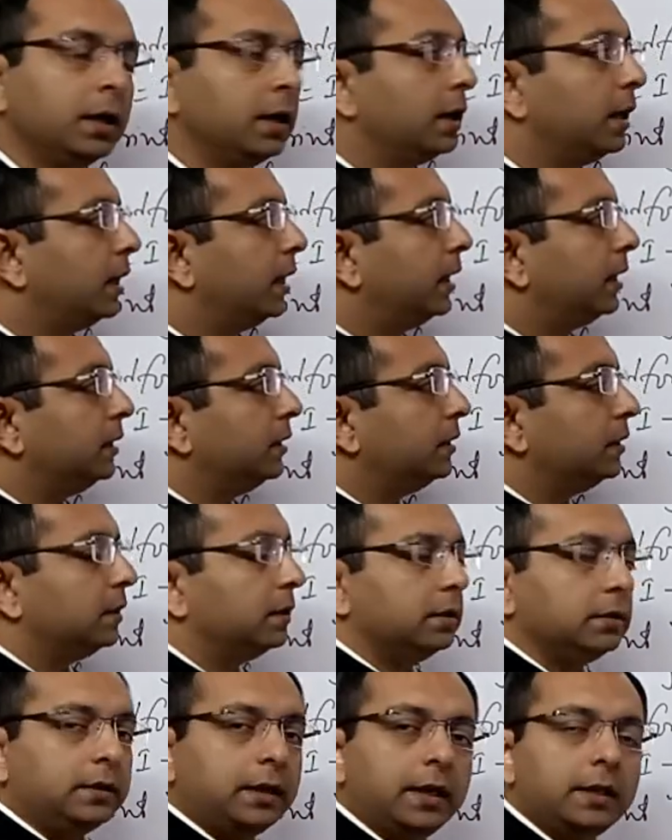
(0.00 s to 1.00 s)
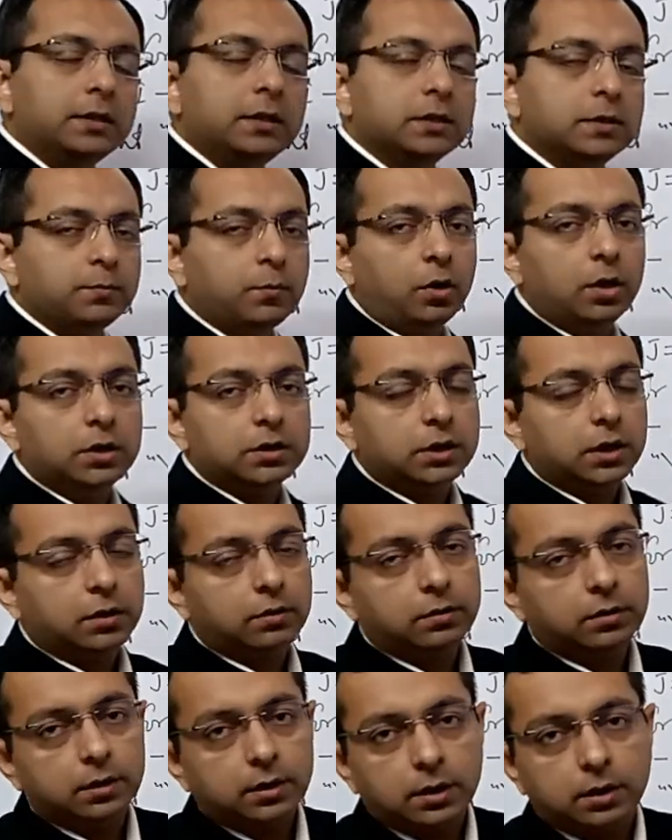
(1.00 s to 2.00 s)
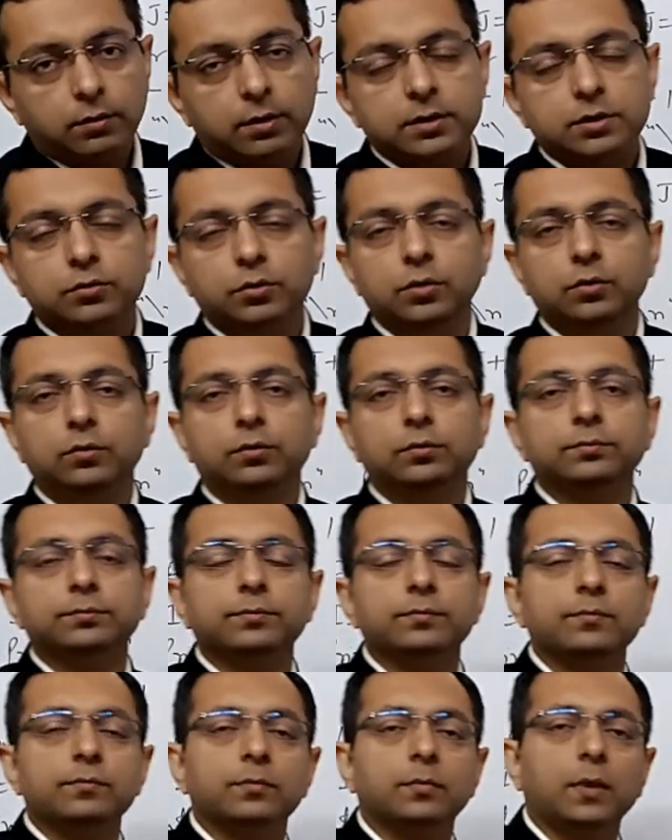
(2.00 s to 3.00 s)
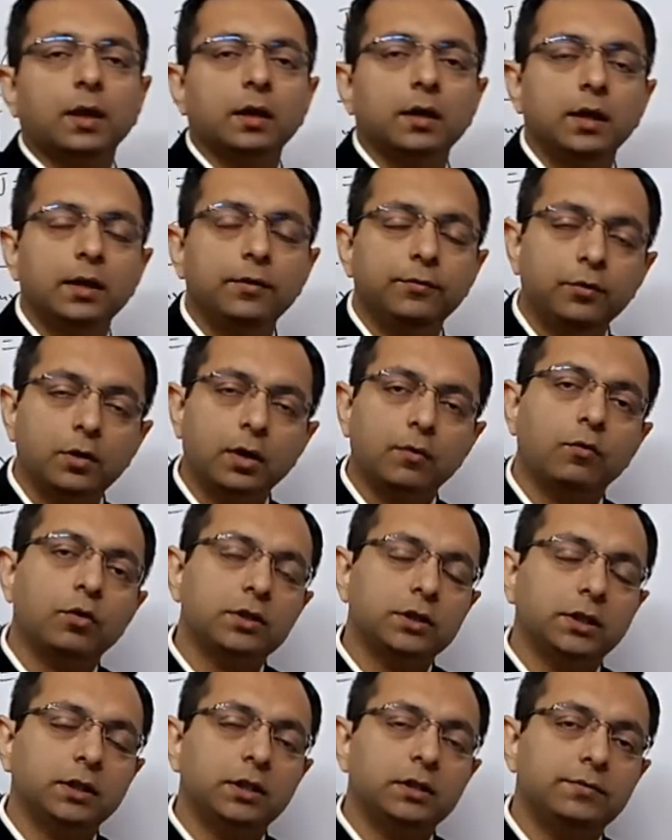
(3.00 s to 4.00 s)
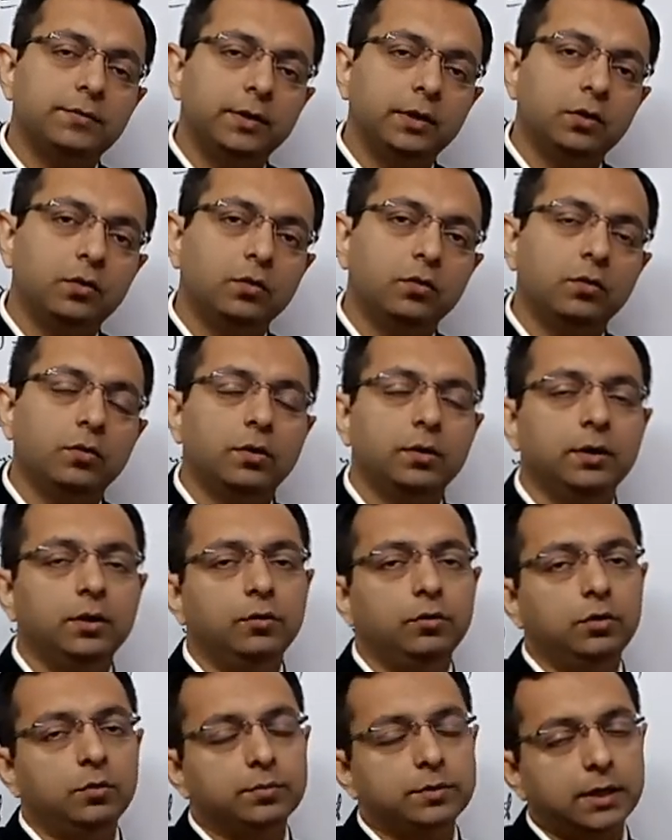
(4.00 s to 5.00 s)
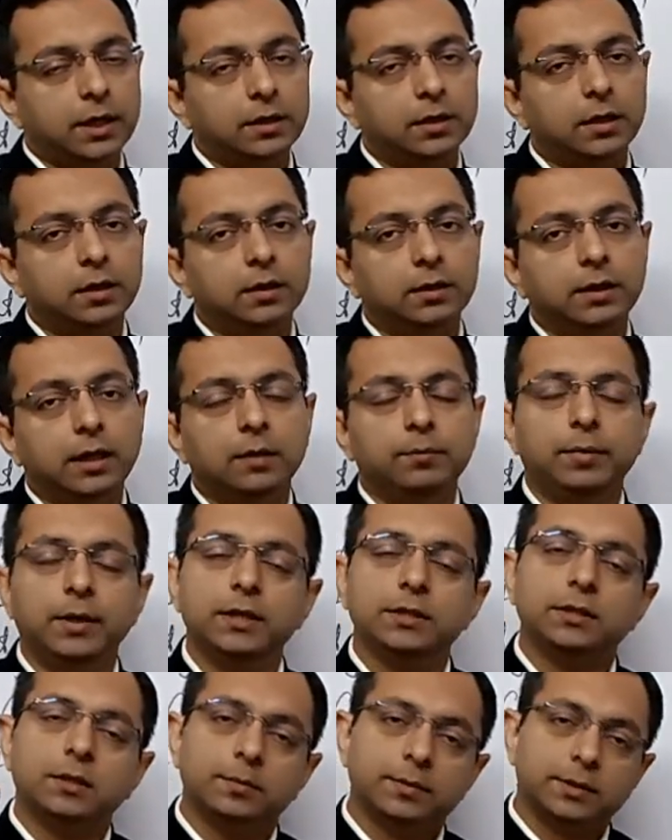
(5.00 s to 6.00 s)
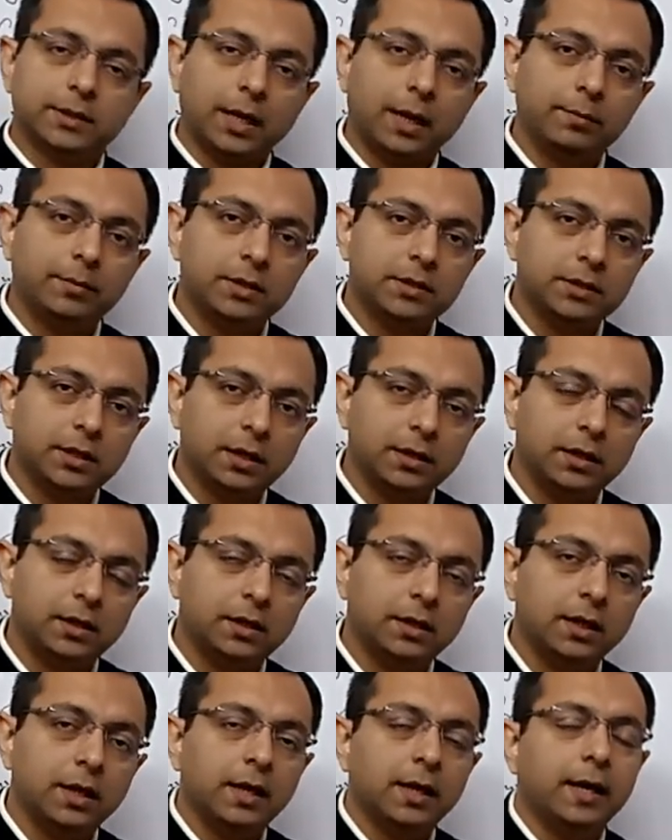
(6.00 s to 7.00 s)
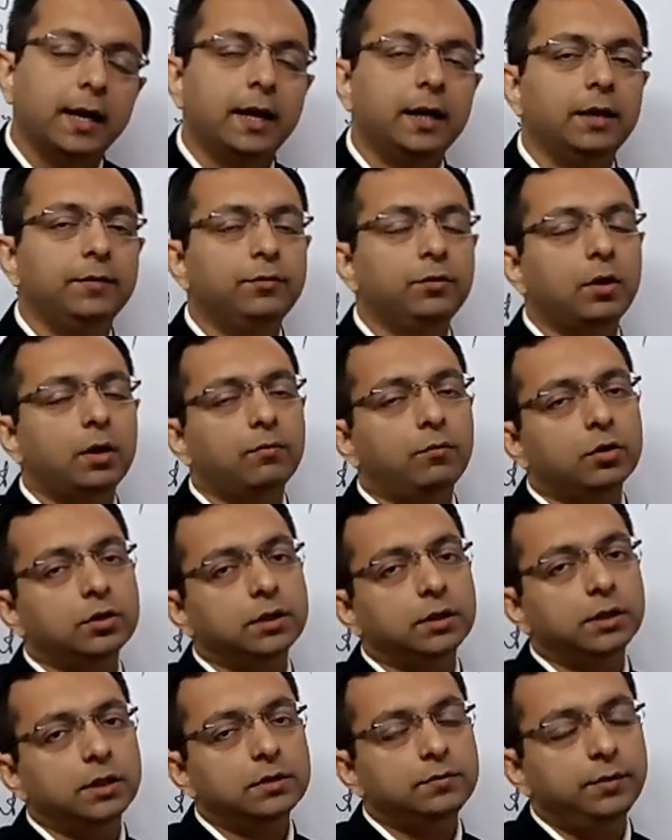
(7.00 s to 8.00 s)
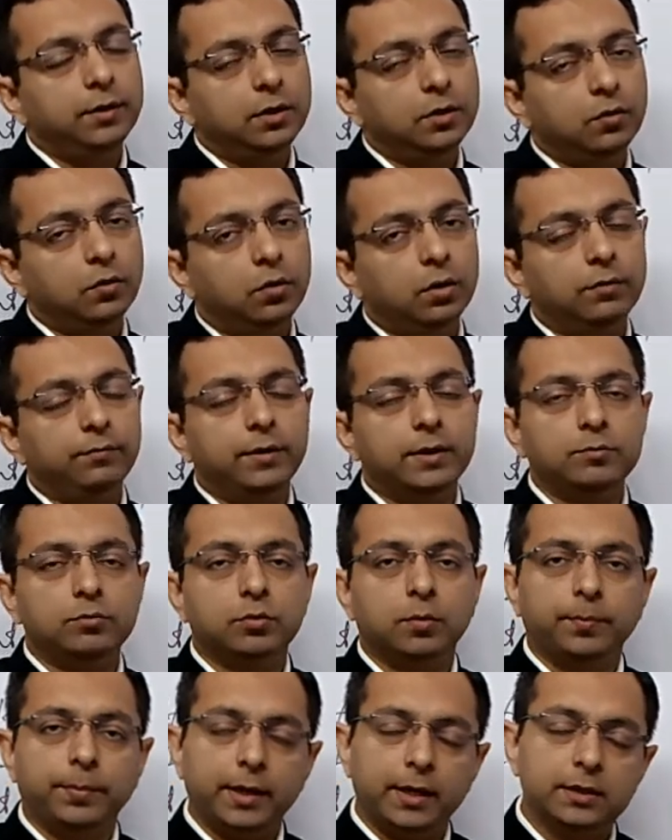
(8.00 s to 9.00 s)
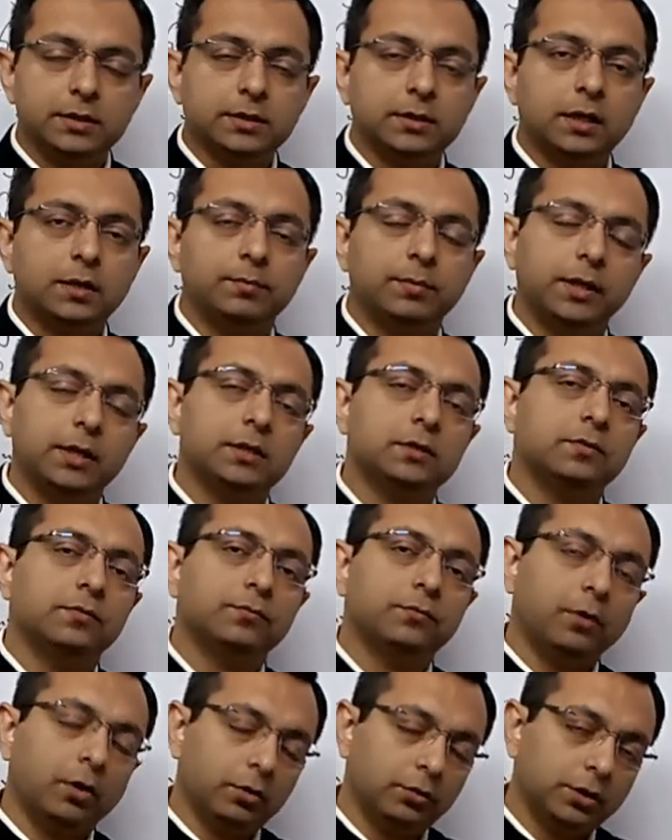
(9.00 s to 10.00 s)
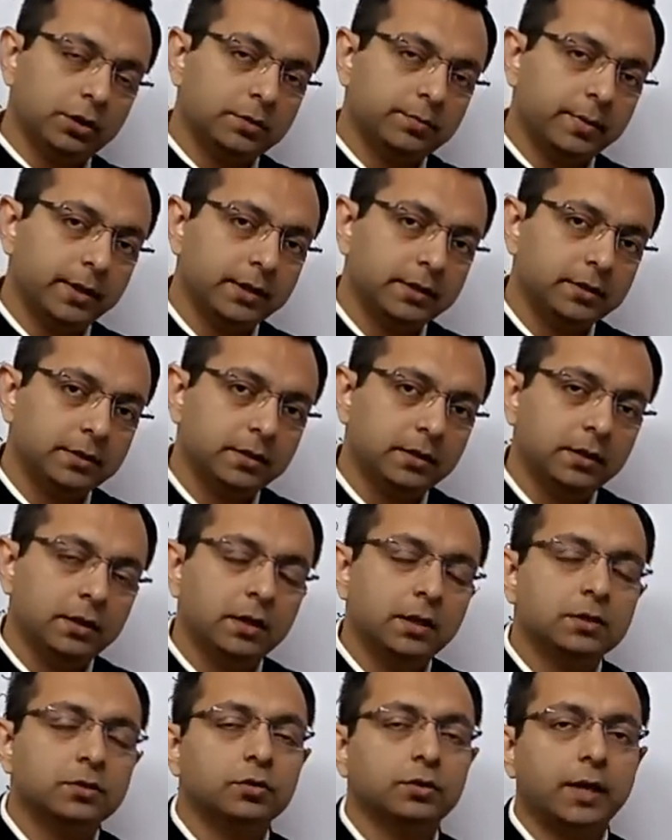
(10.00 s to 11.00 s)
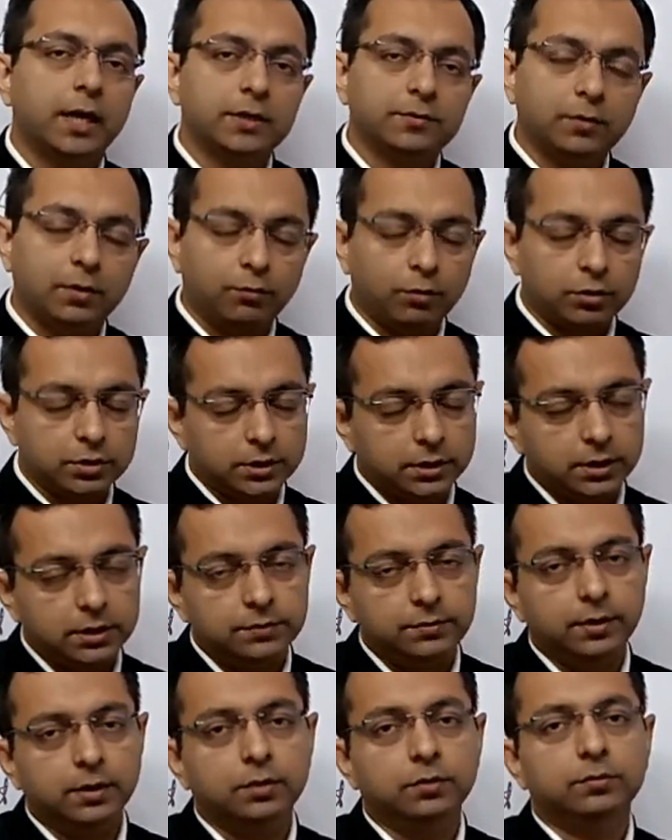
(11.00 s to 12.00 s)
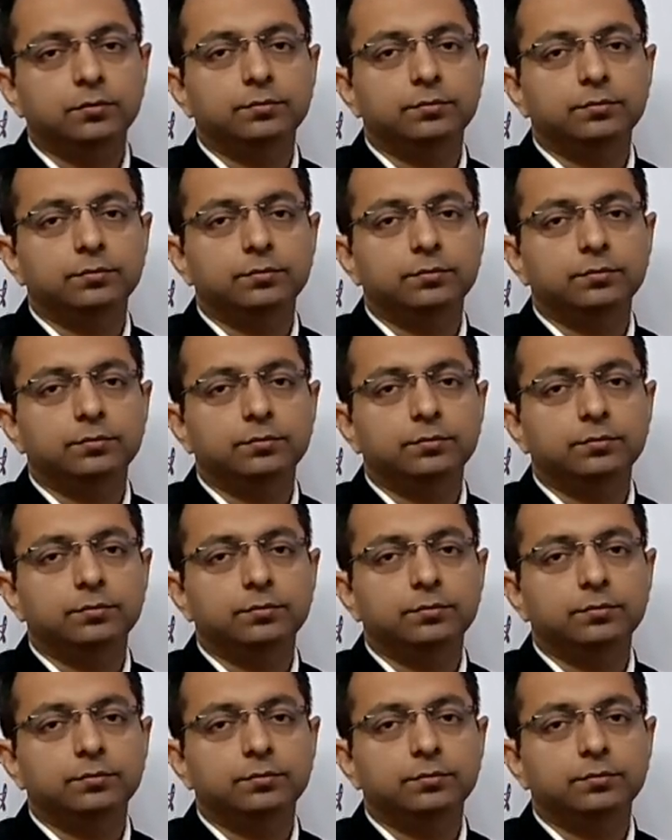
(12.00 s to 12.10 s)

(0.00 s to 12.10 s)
And there is a small request to you. If you are watching this video on YouTube channel, then please subscribe this channel. And if you are watching this video on Facebook page, then please follow this page. So thanks for watching this video.